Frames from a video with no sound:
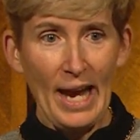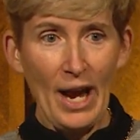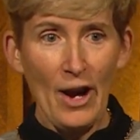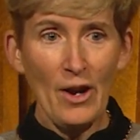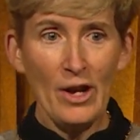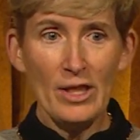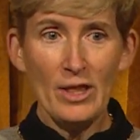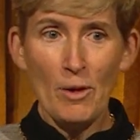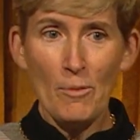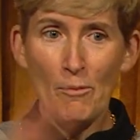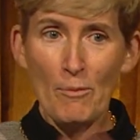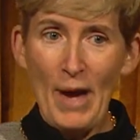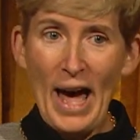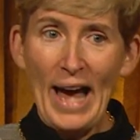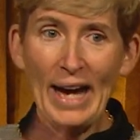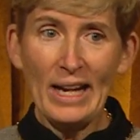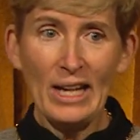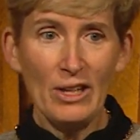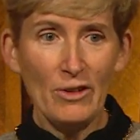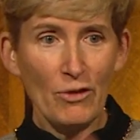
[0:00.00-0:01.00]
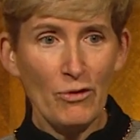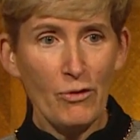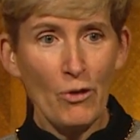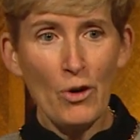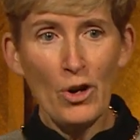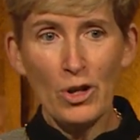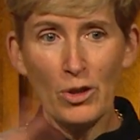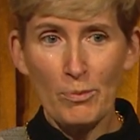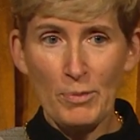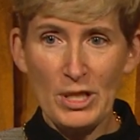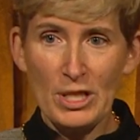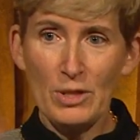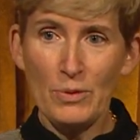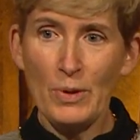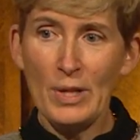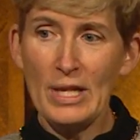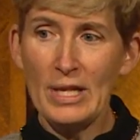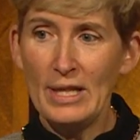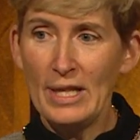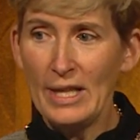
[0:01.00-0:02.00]
carry them back and forth
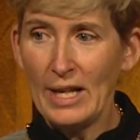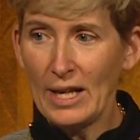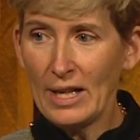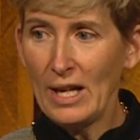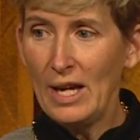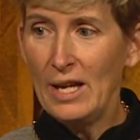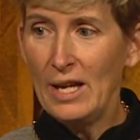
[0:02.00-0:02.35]
between the